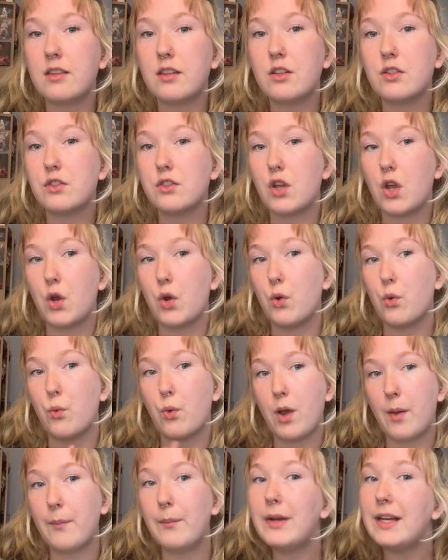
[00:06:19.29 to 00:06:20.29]
so
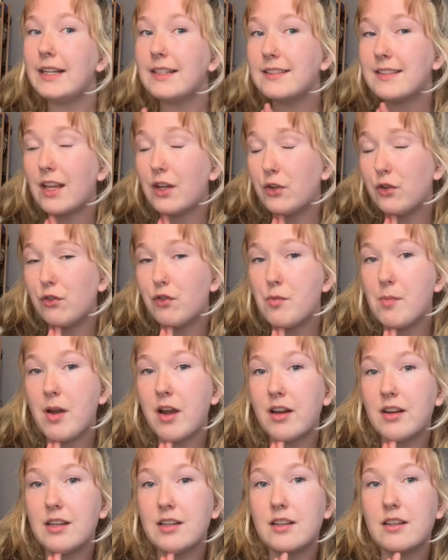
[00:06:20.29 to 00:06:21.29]
please set your
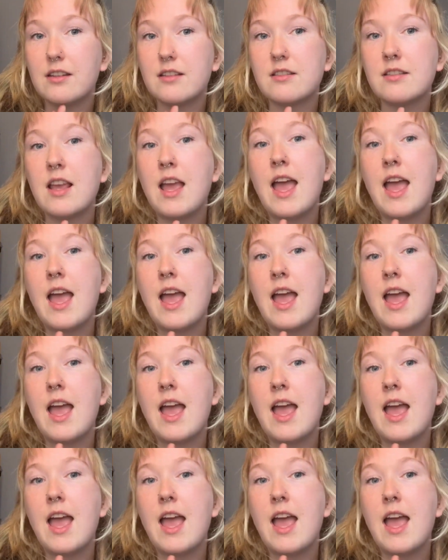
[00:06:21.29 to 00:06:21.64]
reminders,